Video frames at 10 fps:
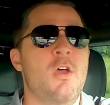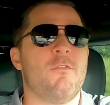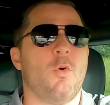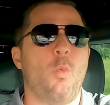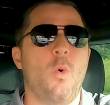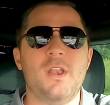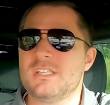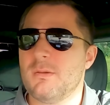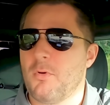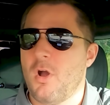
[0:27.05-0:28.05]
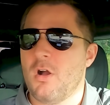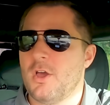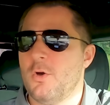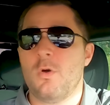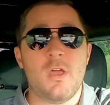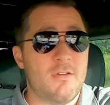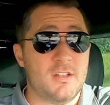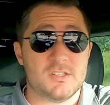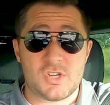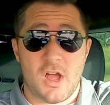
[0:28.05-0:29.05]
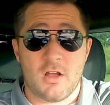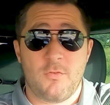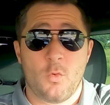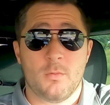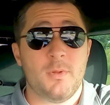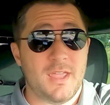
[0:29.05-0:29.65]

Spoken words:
for what is the Bronco in stock form,